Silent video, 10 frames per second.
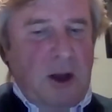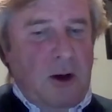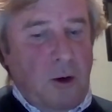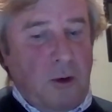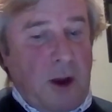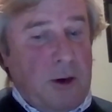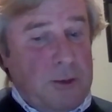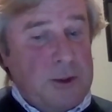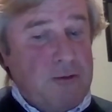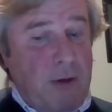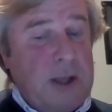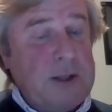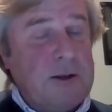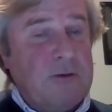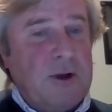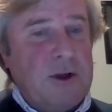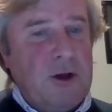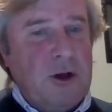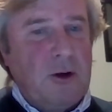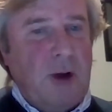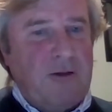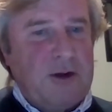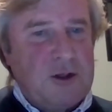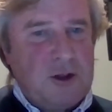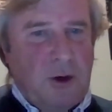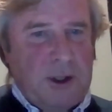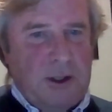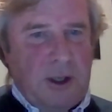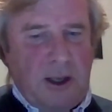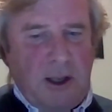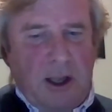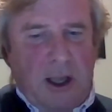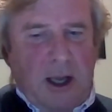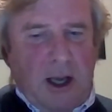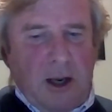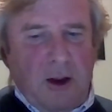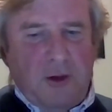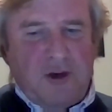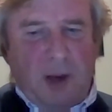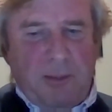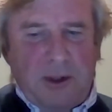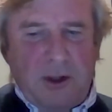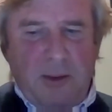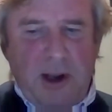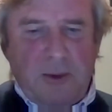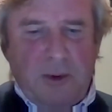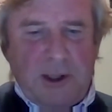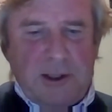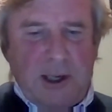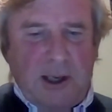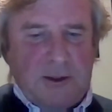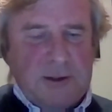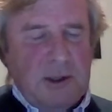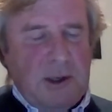although he was relatively new, having joined a lodge up in the Medway towns.